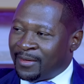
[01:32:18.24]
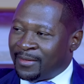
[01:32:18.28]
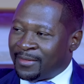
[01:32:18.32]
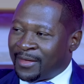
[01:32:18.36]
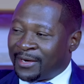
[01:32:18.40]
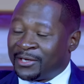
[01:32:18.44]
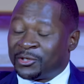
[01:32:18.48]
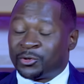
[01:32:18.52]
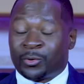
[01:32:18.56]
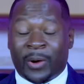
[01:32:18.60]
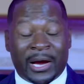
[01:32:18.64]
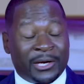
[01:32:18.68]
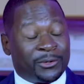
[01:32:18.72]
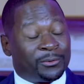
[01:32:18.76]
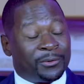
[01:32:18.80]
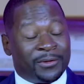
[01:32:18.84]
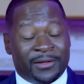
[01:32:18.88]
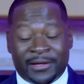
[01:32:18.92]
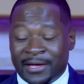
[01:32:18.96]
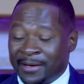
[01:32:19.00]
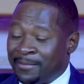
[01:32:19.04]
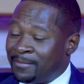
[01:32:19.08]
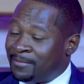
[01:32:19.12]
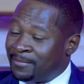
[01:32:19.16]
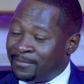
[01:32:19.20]
That is why to
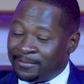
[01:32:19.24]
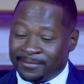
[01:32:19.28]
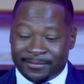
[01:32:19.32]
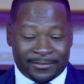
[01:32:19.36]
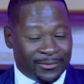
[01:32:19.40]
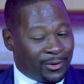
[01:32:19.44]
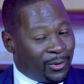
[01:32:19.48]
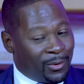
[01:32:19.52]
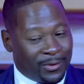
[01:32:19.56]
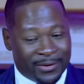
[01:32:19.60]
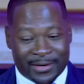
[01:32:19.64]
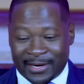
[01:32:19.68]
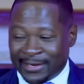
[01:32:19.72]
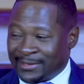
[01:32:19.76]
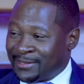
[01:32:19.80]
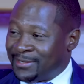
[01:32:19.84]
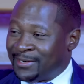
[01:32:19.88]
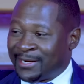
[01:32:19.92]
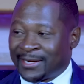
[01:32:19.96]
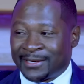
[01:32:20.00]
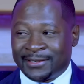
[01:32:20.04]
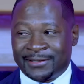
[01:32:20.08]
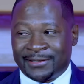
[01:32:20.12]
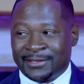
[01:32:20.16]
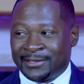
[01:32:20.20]
them, God doesn't
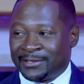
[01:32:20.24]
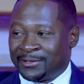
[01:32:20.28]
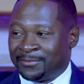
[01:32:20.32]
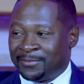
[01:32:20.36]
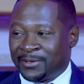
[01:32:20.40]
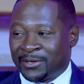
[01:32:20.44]
exist,